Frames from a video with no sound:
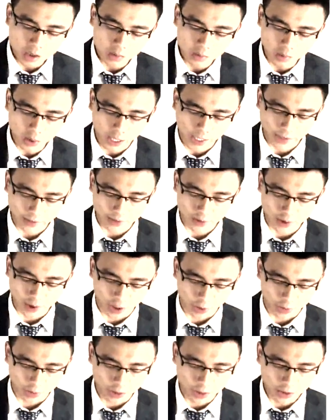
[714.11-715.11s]
Right,
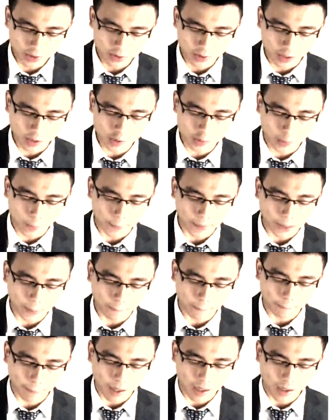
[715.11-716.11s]
so those will be
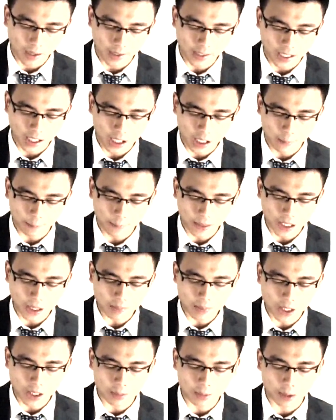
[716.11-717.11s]
the
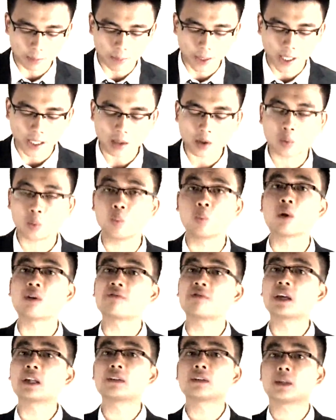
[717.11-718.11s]
IRB PPP
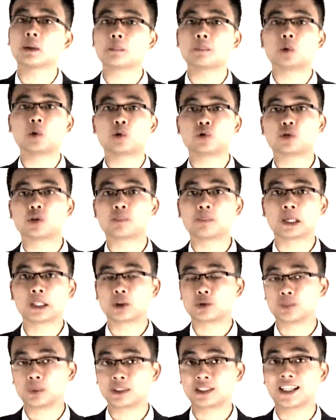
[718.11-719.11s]
within the project
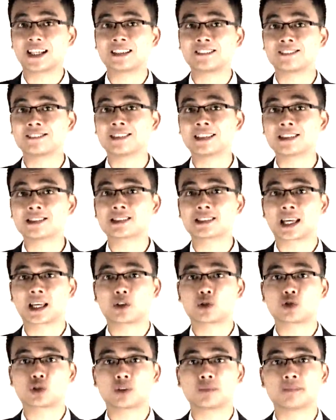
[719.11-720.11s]
management in this
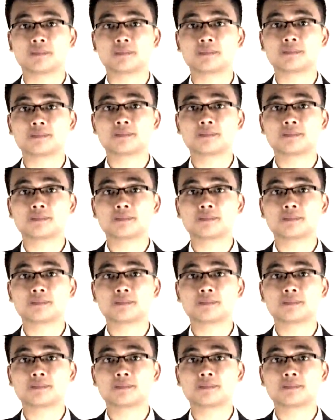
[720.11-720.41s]
section.